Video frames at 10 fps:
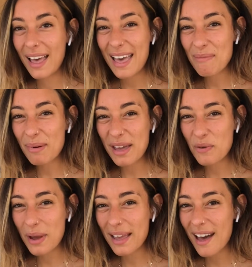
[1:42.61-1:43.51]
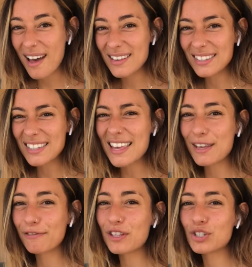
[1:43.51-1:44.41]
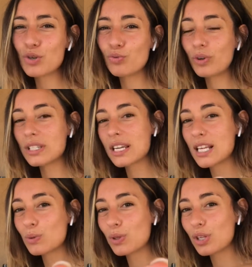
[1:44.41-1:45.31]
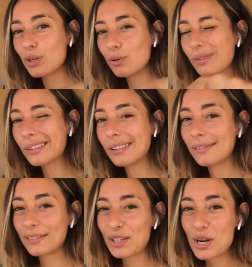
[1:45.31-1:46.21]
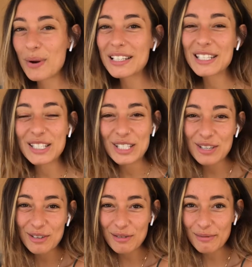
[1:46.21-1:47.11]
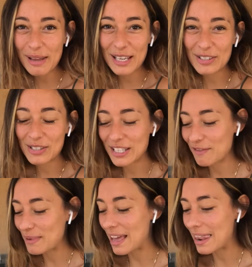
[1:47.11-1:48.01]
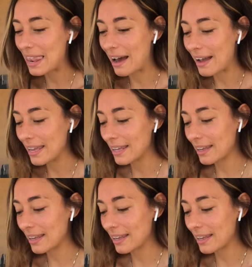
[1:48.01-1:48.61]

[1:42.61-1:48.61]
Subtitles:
And by the way, guys, if this resonates with you, you know what to do. Make sure to give me a like.